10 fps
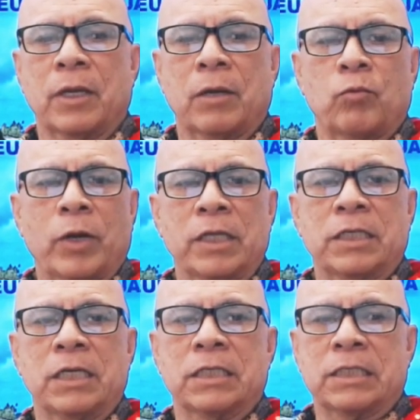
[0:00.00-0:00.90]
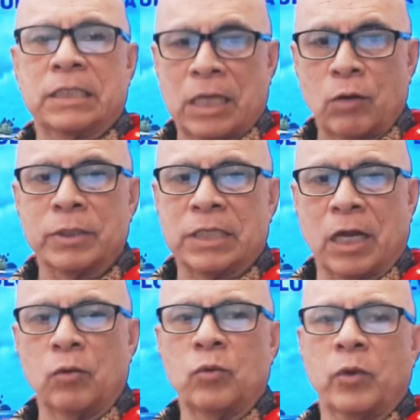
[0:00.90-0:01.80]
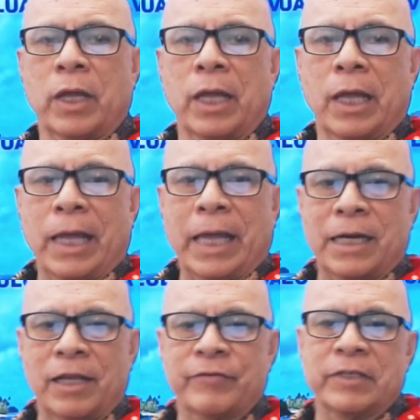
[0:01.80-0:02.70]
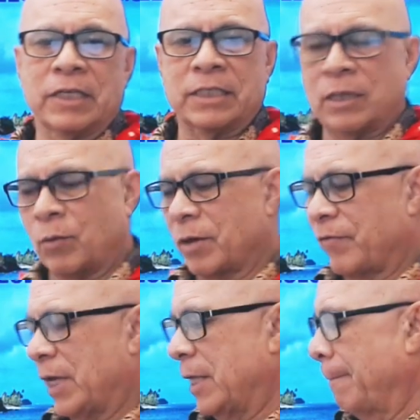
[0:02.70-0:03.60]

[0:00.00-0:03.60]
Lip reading: right is Taumatau, and left is Tauagavale.